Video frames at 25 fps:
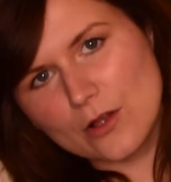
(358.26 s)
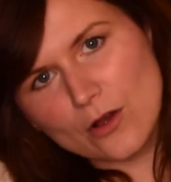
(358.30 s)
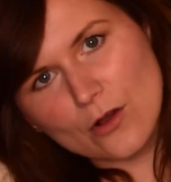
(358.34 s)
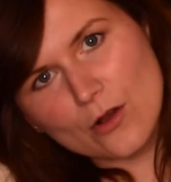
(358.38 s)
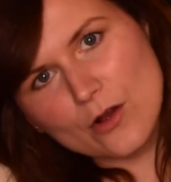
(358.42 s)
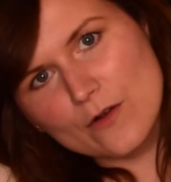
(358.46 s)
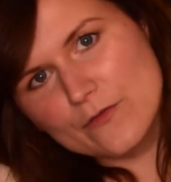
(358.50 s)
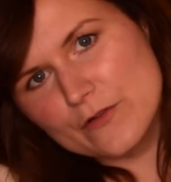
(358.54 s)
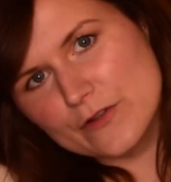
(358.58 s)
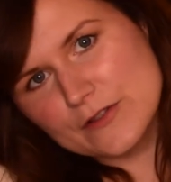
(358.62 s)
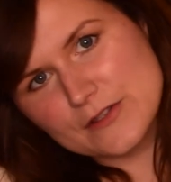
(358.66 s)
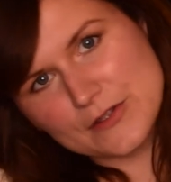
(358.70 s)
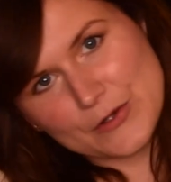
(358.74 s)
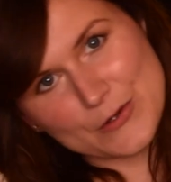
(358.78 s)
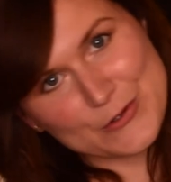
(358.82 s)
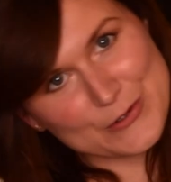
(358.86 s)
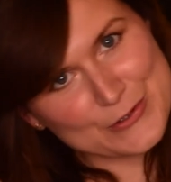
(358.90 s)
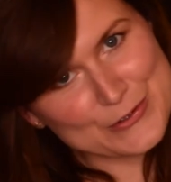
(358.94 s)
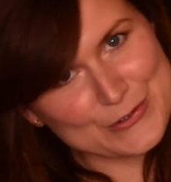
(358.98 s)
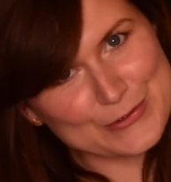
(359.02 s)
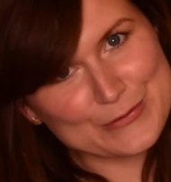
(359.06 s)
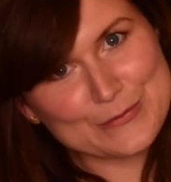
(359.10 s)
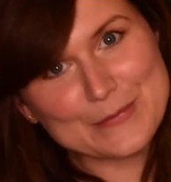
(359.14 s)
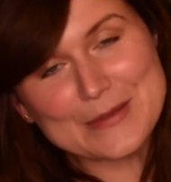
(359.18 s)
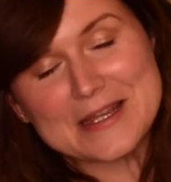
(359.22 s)
over
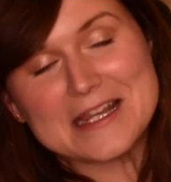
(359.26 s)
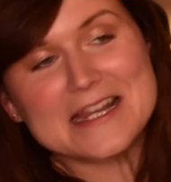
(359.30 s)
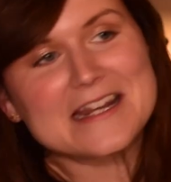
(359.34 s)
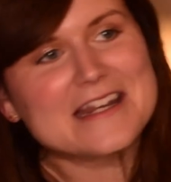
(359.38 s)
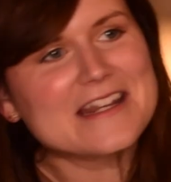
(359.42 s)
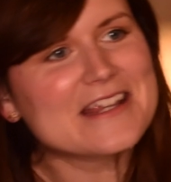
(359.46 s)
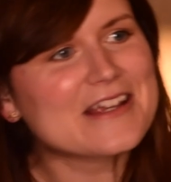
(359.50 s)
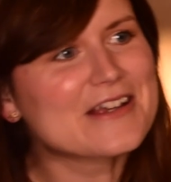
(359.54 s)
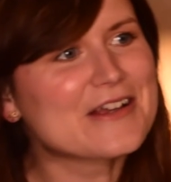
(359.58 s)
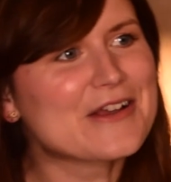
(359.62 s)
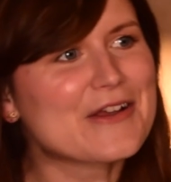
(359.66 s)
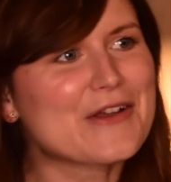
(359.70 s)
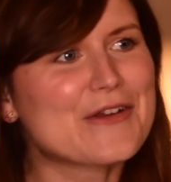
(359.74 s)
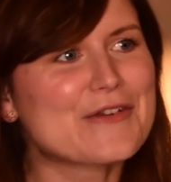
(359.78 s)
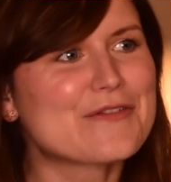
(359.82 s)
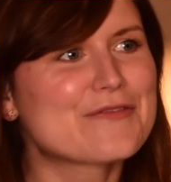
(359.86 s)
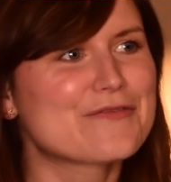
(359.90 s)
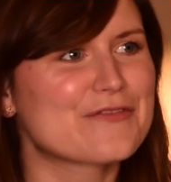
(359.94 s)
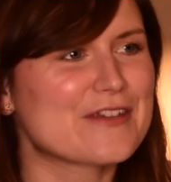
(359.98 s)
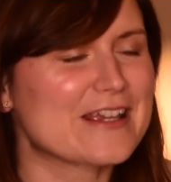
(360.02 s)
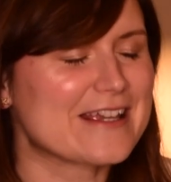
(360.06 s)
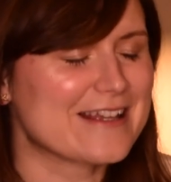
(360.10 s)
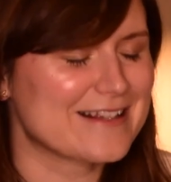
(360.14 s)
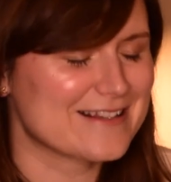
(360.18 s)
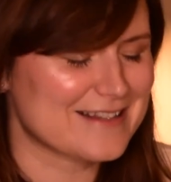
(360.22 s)
social media
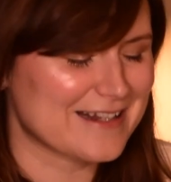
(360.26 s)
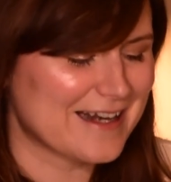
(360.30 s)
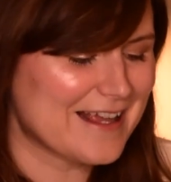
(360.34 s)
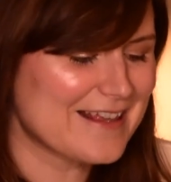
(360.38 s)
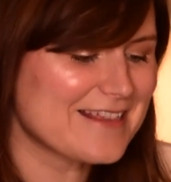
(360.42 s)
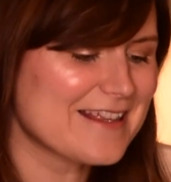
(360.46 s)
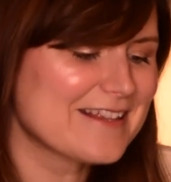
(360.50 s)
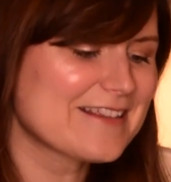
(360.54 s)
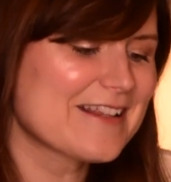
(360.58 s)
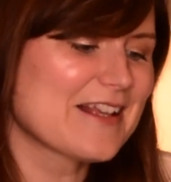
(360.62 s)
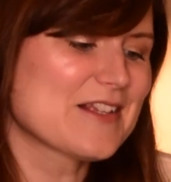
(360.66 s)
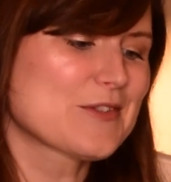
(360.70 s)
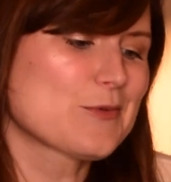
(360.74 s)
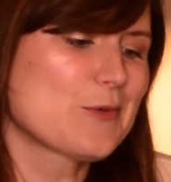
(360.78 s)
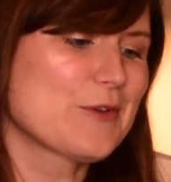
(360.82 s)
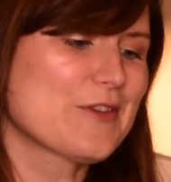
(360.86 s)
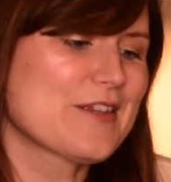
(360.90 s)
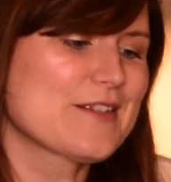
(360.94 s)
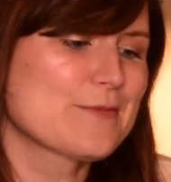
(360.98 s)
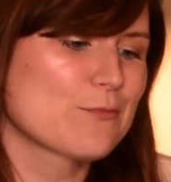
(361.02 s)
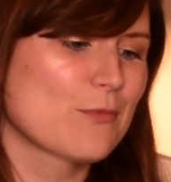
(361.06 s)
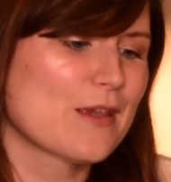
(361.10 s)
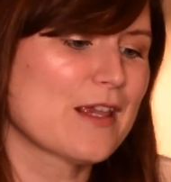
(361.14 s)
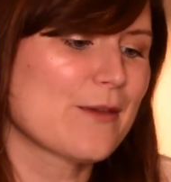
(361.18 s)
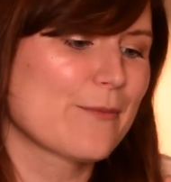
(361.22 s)
feeds, and I think that's what
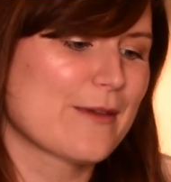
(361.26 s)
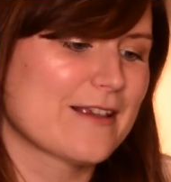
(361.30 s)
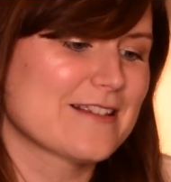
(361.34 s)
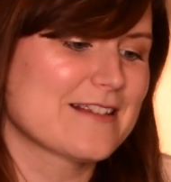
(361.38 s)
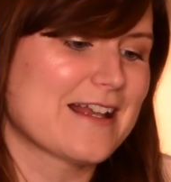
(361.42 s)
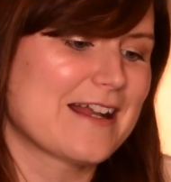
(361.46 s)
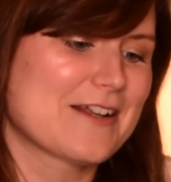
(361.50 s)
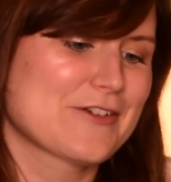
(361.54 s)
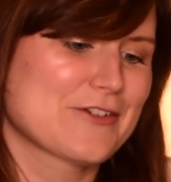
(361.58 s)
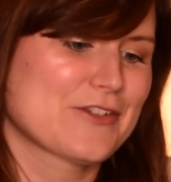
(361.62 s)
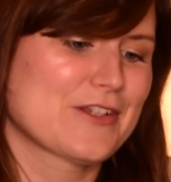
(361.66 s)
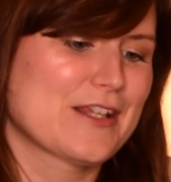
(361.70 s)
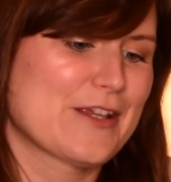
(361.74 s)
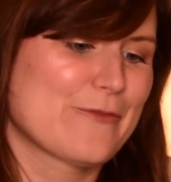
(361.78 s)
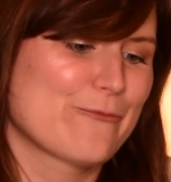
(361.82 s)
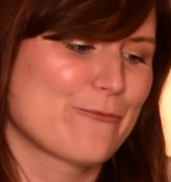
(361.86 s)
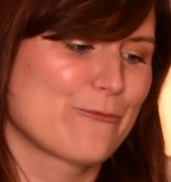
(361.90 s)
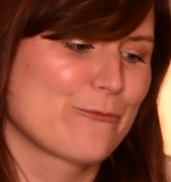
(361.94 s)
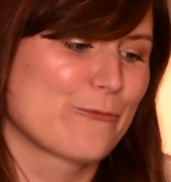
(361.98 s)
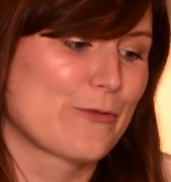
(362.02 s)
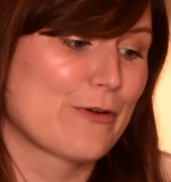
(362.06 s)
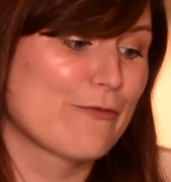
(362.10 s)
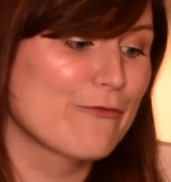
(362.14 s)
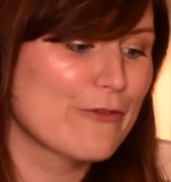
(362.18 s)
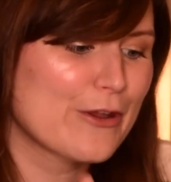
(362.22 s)
this meme is actually
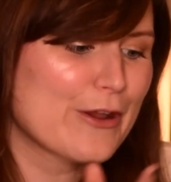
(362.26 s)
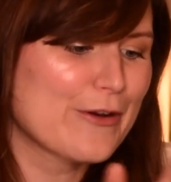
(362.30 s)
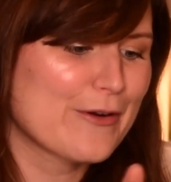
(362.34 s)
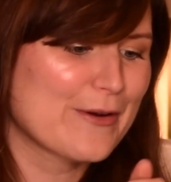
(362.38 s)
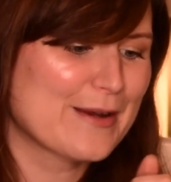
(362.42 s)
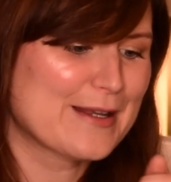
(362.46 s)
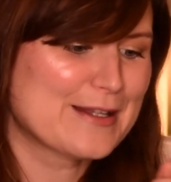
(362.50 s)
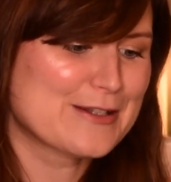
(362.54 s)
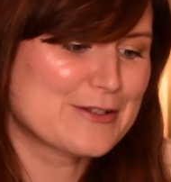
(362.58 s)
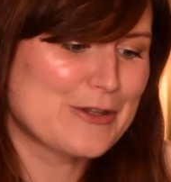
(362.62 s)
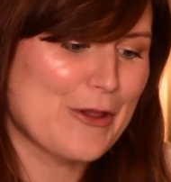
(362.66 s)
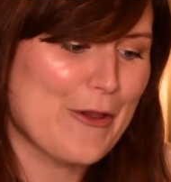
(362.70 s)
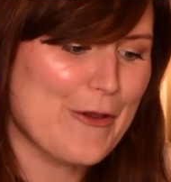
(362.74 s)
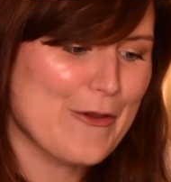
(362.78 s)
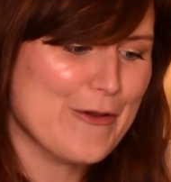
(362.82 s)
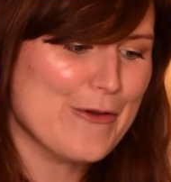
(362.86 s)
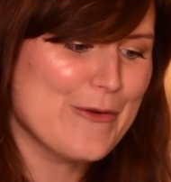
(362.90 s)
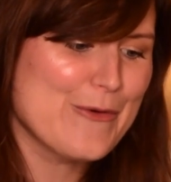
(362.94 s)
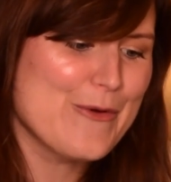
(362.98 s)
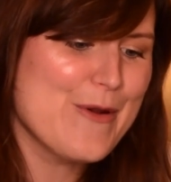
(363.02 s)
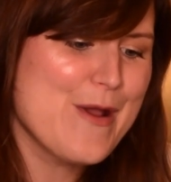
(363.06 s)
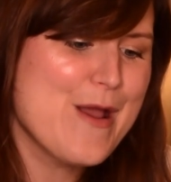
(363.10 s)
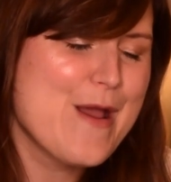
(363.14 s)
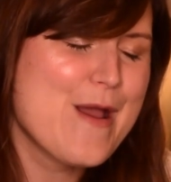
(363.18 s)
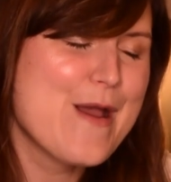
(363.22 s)
referring
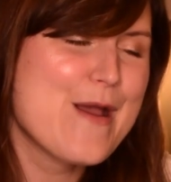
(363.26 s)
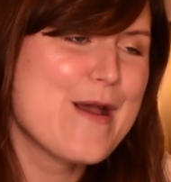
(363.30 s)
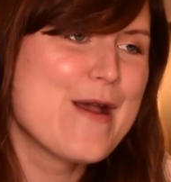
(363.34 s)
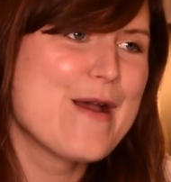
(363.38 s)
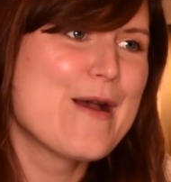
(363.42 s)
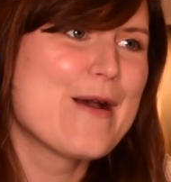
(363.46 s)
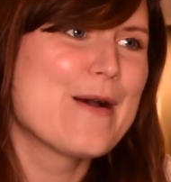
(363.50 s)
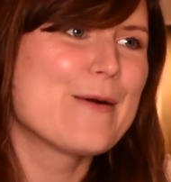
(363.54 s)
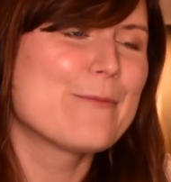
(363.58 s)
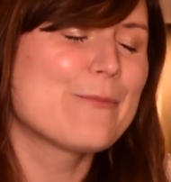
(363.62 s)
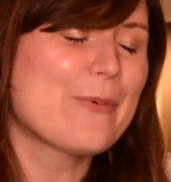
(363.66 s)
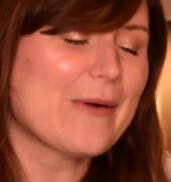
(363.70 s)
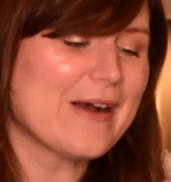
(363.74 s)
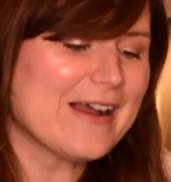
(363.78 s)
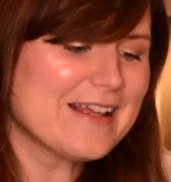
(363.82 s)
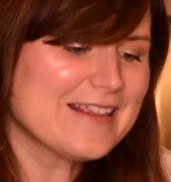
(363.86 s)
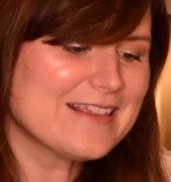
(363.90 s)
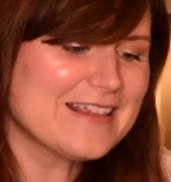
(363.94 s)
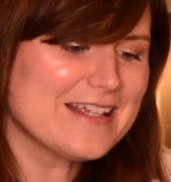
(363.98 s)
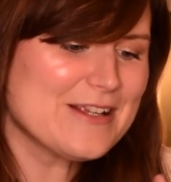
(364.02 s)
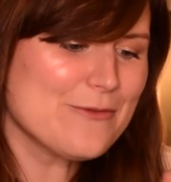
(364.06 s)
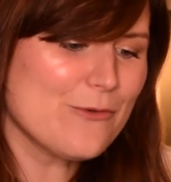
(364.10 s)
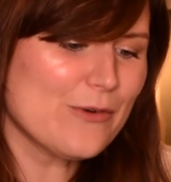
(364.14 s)
to. But I think